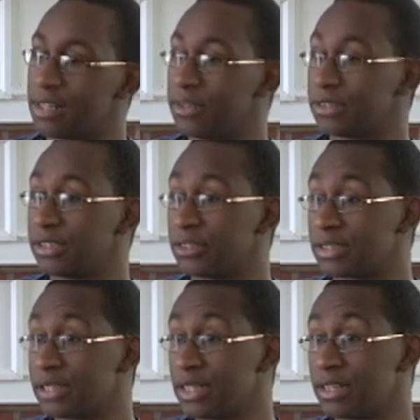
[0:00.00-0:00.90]
it was
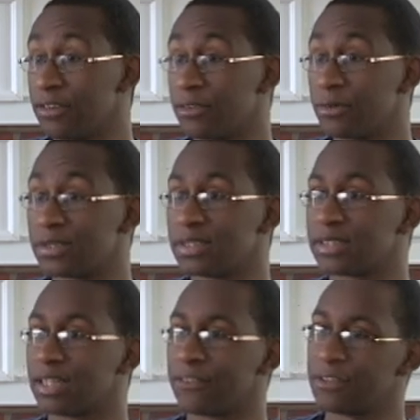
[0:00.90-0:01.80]
interesting, and then everyone was
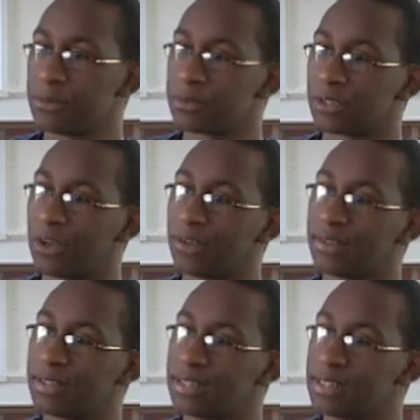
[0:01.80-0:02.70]
excited for him, saw
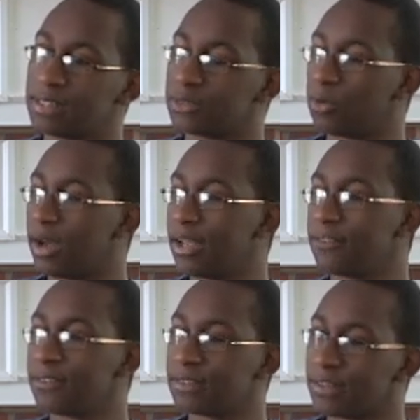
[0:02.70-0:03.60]
his wife
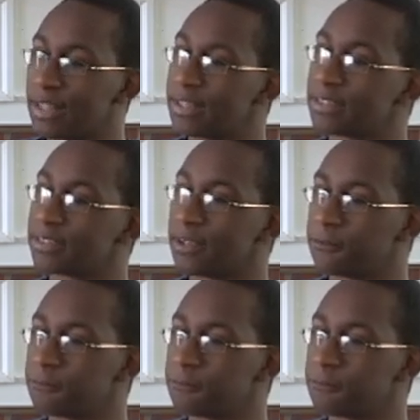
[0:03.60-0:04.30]
and all that stuff.